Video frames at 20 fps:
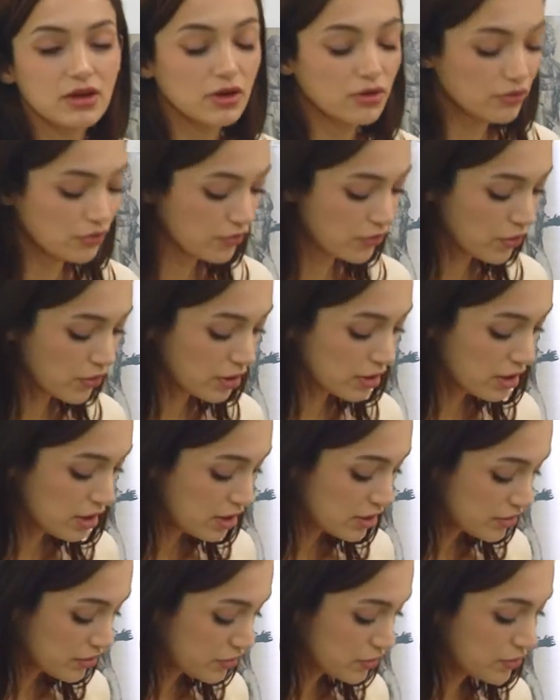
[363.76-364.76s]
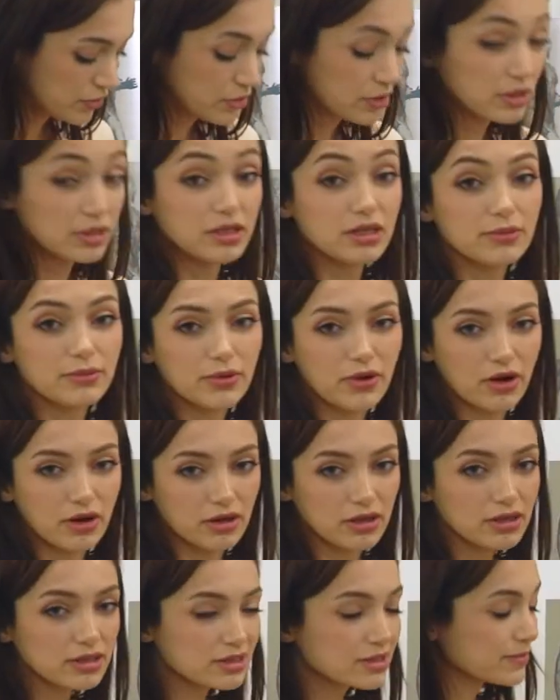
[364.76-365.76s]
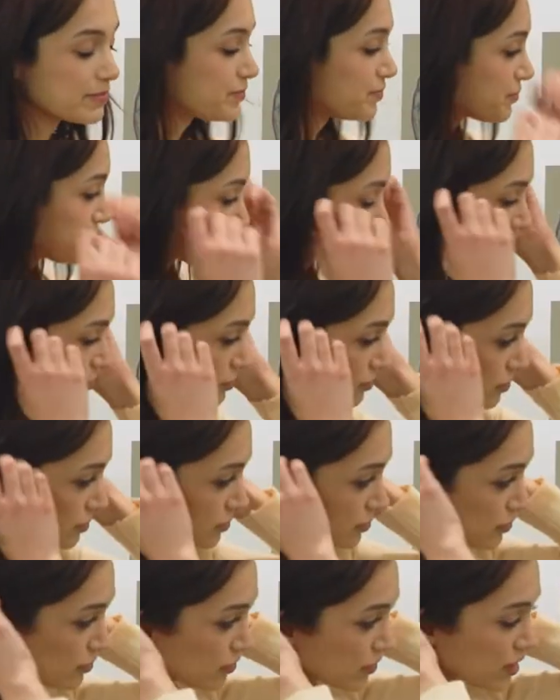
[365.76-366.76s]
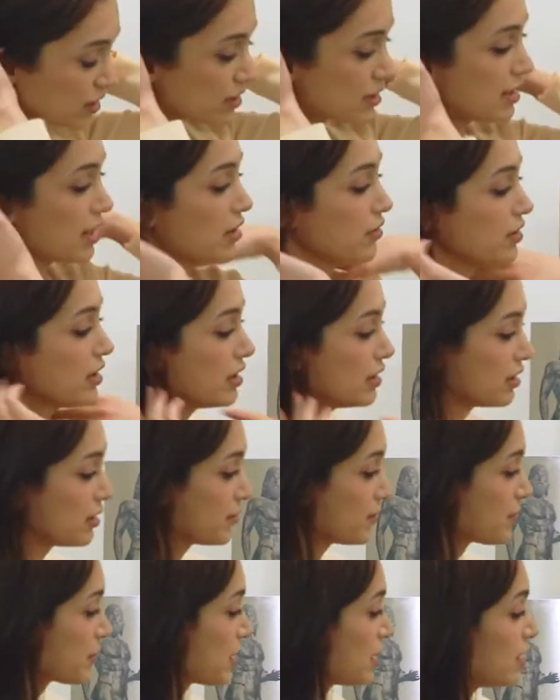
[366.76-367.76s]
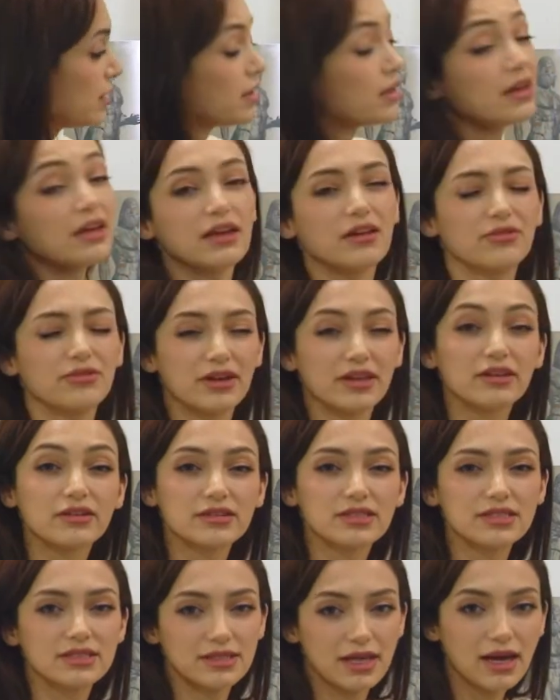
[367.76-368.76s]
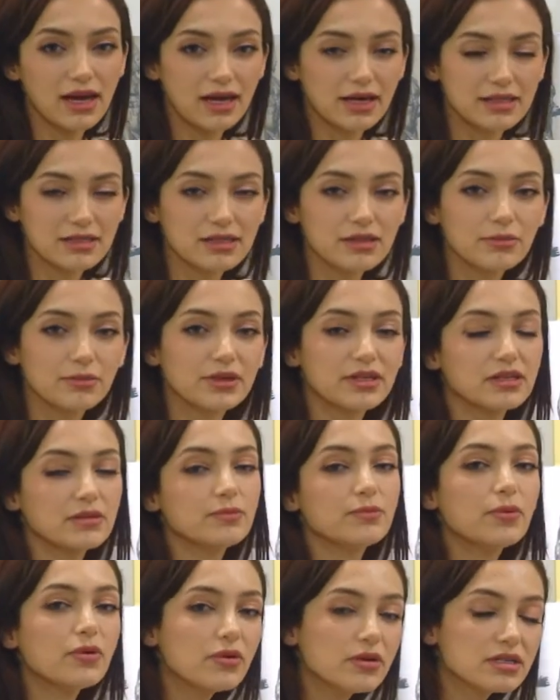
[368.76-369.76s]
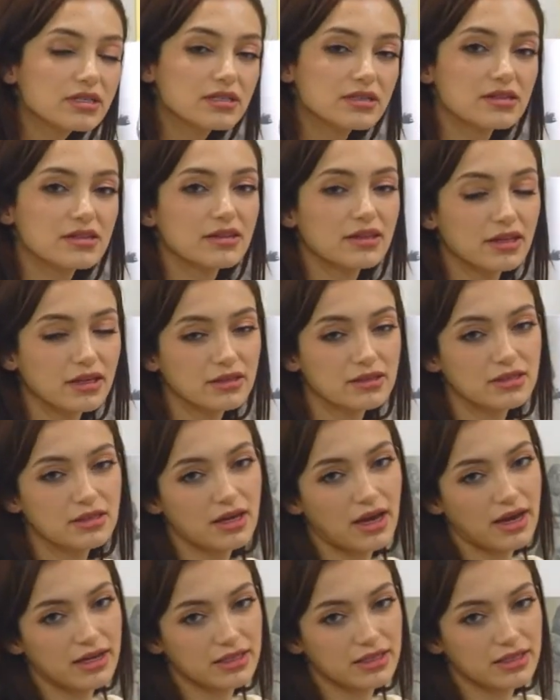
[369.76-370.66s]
for your product. Now, a rather sad but important thing to